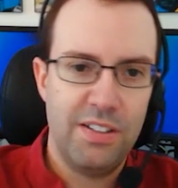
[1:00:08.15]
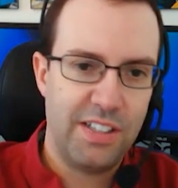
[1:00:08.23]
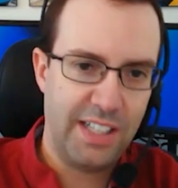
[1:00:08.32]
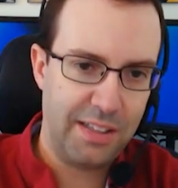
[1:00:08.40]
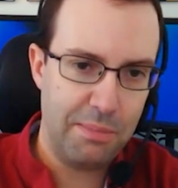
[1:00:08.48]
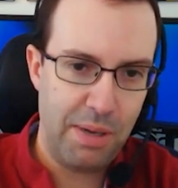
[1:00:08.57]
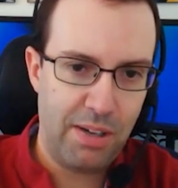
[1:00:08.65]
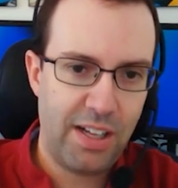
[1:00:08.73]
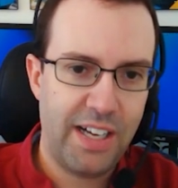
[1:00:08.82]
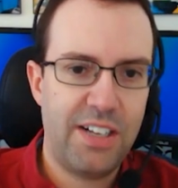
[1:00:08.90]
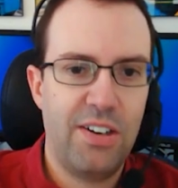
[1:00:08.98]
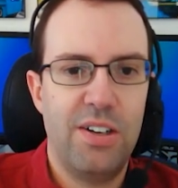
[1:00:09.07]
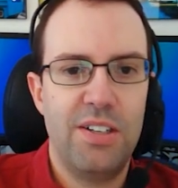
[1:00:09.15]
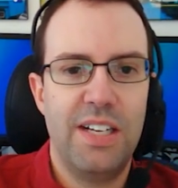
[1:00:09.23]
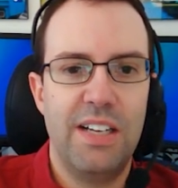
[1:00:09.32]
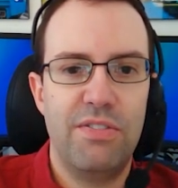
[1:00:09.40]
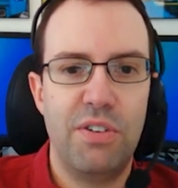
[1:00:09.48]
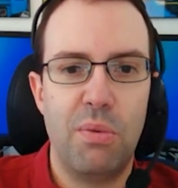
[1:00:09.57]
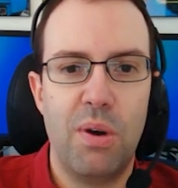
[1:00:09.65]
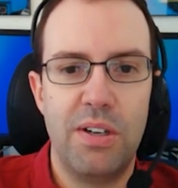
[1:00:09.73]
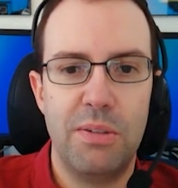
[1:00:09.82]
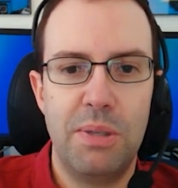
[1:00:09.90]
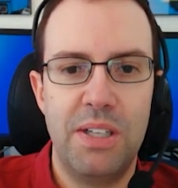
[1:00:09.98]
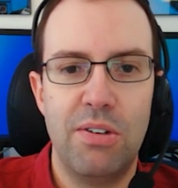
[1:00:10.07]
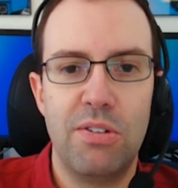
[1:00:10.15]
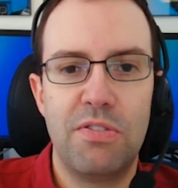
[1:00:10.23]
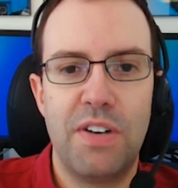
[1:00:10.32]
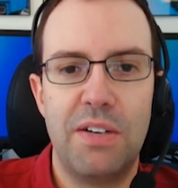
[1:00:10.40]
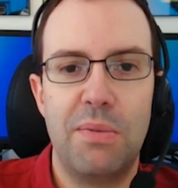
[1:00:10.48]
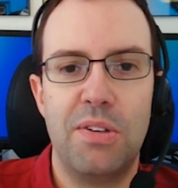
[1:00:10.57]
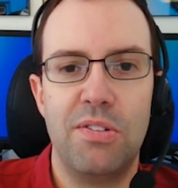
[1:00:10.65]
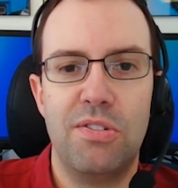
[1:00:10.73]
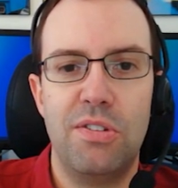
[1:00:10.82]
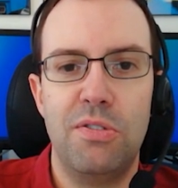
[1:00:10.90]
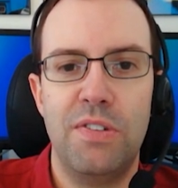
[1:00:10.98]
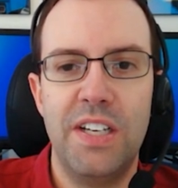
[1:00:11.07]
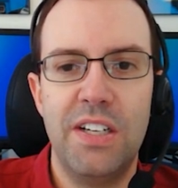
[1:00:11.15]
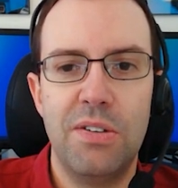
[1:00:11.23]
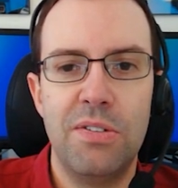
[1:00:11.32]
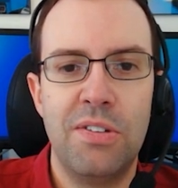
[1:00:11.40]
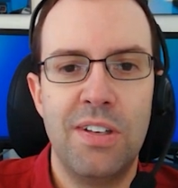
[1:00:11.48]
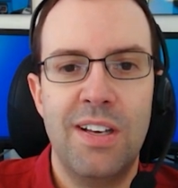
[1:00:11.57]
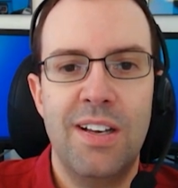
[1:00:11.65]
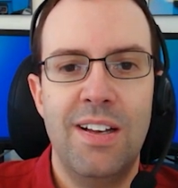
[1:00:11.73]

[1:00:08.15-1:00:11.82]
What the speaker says: Click the bell icon if you want to be notified when there's new videos.